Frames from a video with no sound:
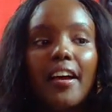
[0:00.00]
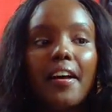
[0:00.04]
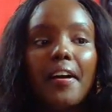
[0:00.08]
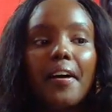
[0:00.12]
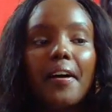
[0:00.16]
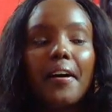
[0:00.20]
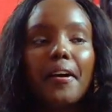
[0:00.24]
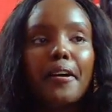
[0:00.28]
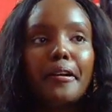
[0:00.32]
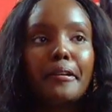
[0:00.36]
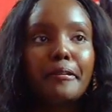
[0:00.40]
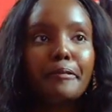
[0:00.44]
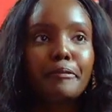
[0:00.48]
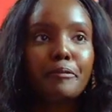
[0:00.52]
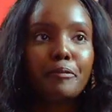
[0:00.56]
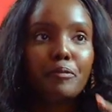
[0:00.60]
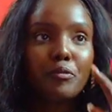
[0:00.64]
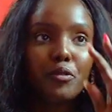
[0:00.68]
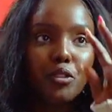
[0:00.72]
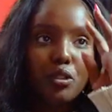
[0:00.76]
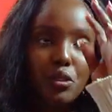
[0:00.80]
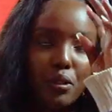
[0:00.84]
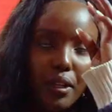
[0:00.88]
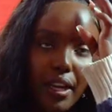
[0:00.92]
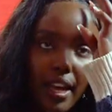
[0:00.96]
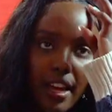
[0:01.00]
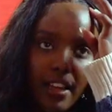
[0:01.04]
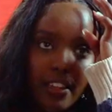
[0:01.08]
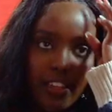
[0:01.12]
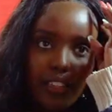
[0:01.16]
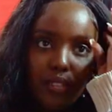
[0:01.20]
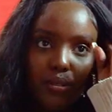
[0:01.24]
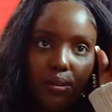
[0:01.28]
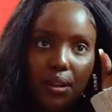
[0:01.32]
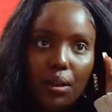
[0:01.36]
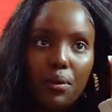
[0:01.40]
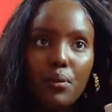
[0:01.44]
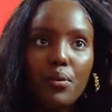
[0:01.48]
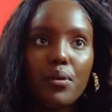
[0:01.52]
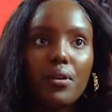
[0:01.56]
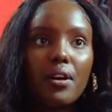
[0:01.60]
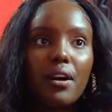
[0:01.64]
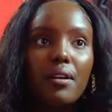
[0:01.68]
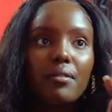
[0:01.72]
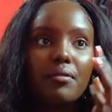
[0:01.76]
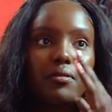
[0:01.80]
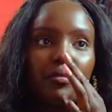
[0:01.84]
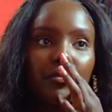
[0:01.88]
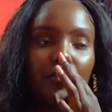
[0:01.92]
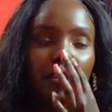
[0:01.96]
Um, so yeah, that's why I woke
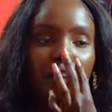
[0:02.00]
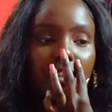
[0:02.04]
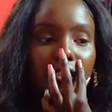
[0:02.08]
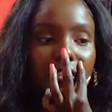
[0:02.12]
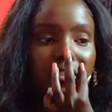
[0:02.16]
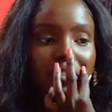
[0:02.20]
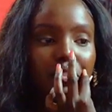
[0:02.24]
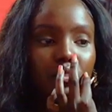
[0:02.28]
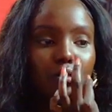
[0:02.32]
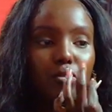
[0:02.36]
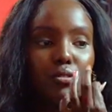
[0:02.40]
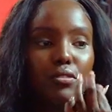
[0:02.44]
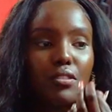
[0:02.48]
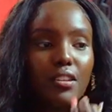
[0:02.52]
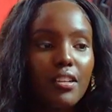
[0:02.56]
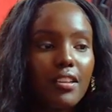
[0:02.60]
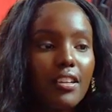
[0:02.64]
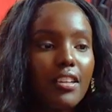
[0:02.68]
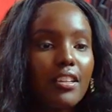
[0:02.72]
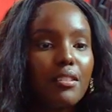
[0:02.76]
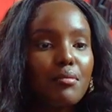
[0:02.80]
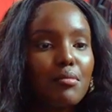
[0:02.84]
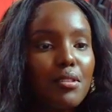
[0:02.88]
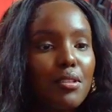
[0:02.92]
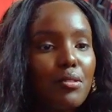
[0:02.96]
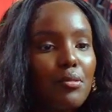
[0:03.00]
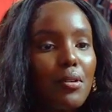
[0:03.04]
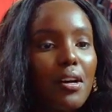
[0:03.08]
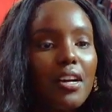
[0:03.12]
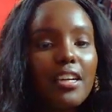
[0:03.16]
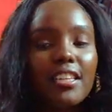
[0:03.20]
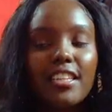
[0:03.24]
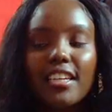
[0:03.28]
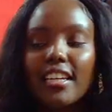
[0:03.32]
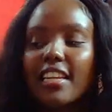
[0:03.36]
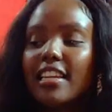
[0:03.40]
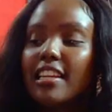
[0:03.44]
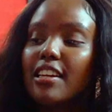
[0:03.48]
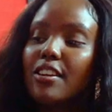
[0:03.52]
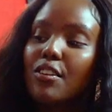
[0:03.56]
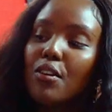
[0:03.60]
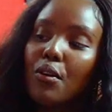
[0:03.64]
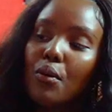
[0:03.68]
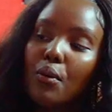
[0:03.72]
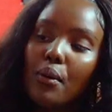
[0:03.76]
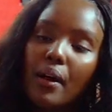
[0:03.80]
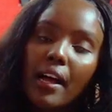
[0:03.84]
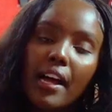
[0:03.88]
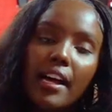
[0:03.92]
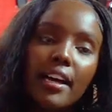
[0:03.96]
up first, do the admin work, the
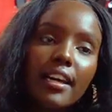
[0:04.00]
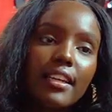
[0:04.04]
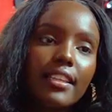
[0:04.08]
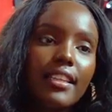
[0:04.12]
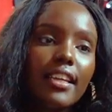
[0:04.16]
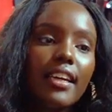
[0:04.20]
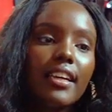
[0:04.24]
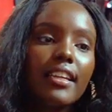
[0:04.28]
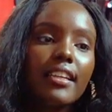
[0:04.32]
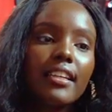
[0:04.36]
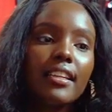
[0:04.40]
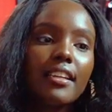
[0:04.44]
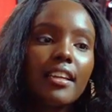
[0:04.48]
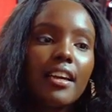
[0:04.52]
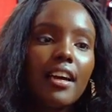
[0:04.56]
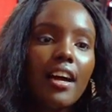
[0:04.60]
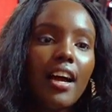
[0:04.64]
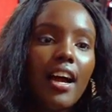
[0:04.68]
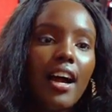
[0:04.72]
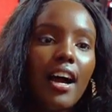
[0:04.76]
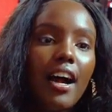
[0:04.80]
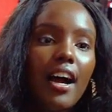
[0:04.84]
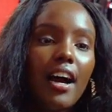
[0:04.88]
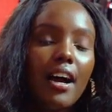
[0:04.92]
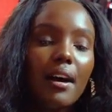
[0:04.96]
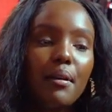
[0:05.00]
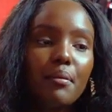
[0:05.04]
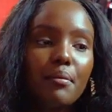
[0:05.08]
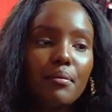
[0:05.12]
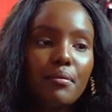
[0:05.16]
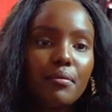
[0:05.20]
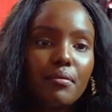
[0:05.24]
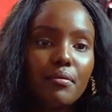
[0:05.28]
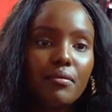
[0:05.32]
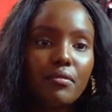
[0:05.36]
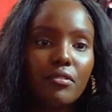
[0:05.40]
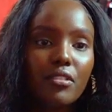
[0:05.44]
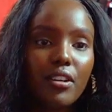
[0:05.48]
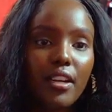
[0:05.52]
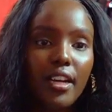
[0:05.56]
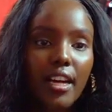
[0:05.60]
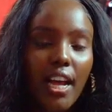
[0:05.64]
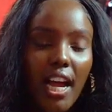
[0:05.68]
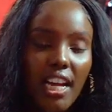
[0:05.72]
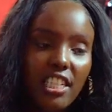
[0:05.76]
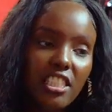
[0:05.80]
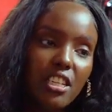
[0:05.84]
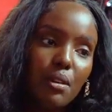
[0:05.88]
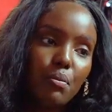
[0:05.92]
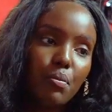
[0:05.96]
legal work, then um,
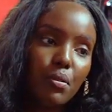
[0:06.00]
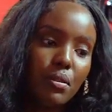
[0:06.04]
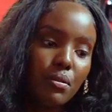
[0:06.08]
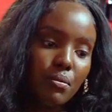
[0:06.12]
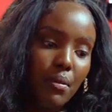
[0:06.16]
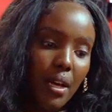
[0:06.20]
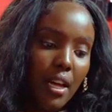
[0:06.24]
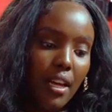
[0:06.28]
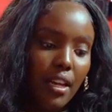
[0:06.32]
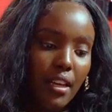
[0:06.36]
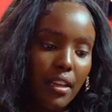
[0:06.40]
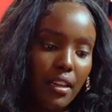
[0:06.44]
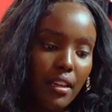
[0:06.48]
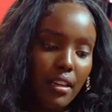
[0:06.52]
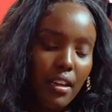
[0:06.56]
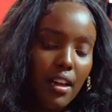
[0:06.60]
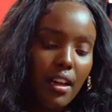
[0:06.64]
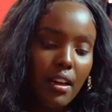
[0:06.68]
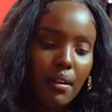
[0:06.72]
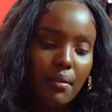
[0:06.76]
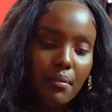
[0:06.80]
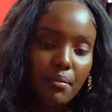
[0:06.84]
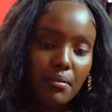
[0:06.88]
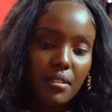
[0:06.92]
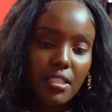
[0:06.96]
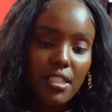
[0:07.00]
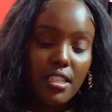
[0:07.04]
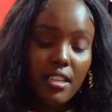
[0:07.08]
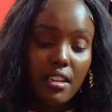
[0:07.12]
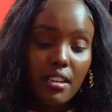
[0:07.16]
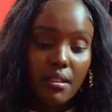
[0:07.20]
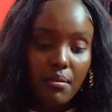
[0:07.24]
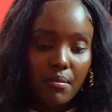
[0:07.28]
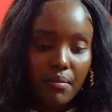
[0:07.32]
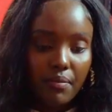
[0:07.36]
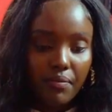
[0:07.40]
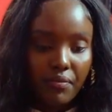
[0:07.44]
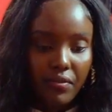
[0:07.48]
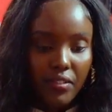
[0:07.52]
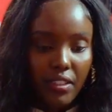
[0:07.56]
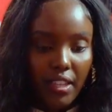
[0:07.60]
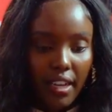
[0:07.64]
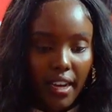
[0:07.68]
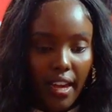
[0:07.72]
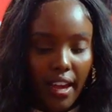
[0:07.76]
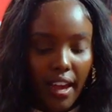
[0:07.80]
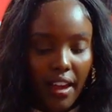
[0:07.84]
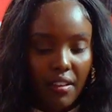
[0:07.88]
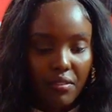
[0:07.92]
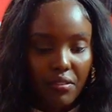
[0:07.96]
catch up with my um, team that
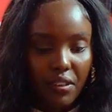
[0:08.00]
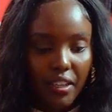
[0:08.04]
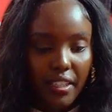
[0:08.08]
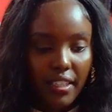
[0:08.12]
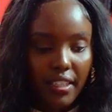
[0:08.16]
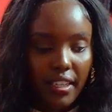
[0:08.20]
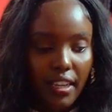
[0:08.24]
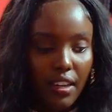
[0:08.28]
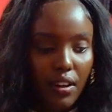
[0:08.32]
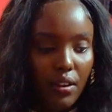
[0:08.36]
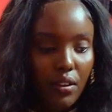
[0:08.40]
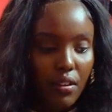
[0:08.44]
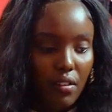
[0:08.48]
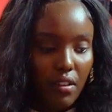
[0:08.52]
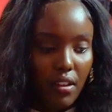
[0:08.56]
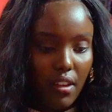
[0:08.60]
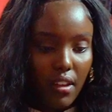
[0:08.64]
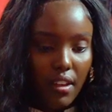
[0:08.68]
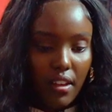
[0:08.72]
I have right now.